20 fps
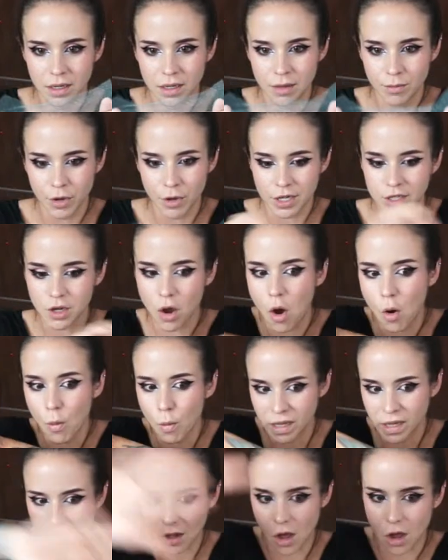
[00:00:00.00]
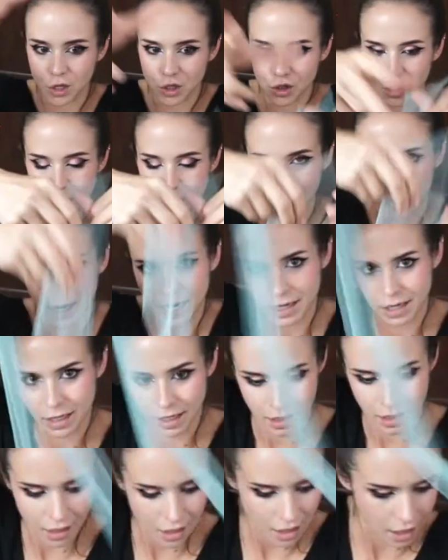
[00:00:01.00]
but it's all one long strip. So I had to
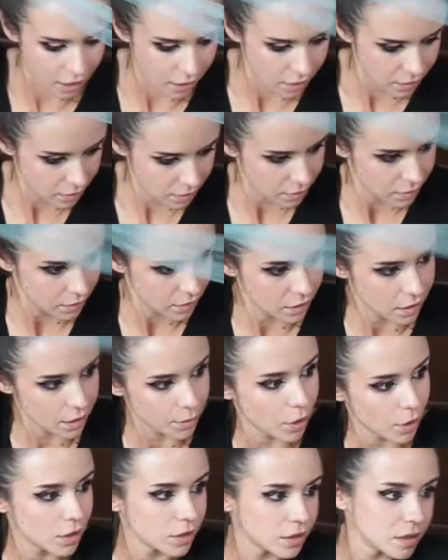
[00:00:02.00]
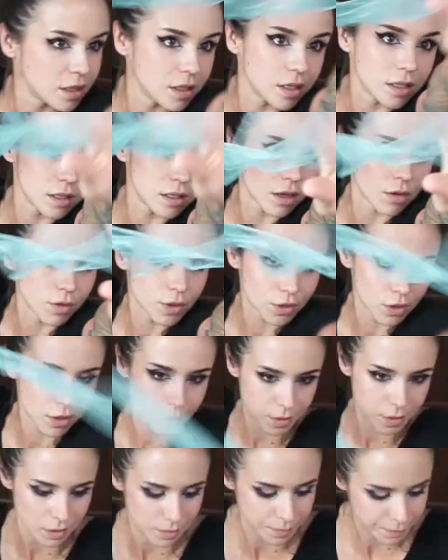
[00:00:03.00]
like cut them all into these little
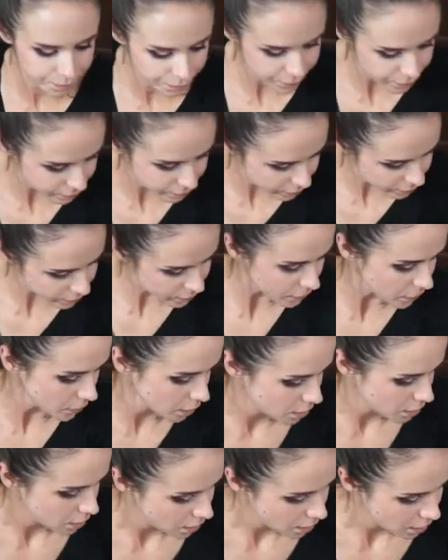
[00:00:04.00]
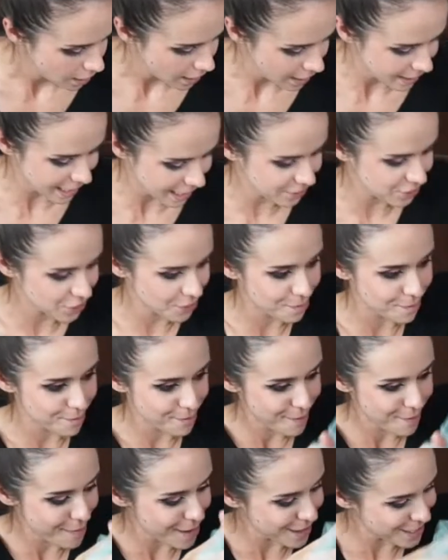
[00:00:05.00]
strips. And that took
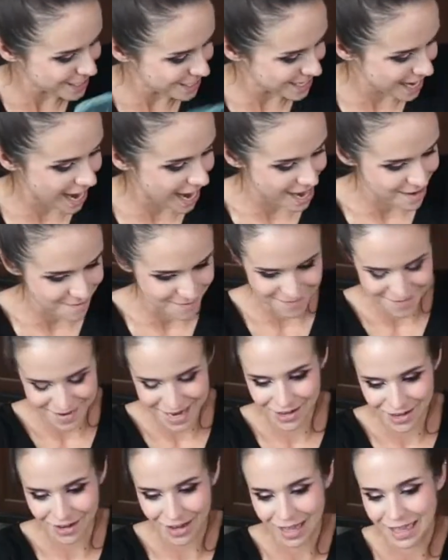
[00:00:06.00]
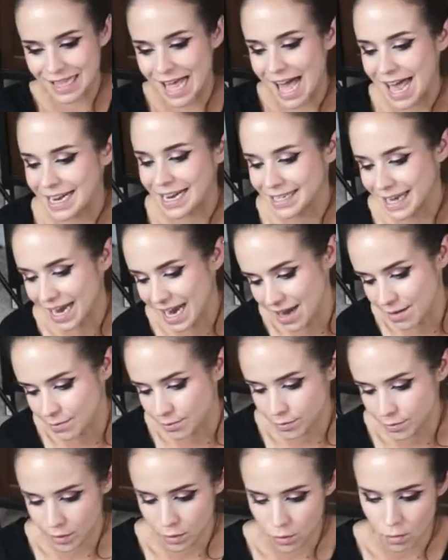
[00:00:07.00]
much time. It took a lot of time,
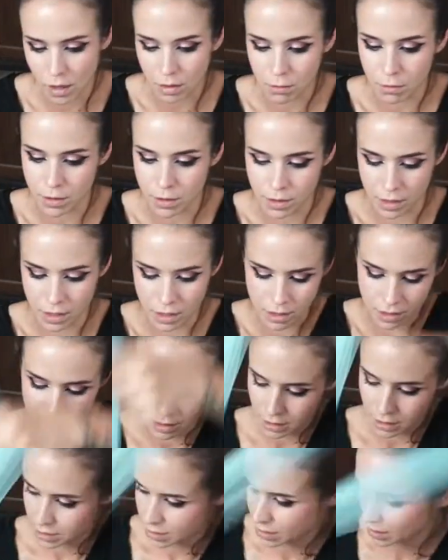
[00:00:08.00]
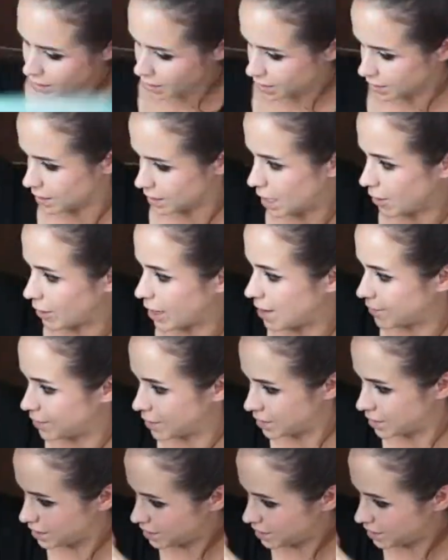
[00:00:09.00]
but well worth it. Because now I have a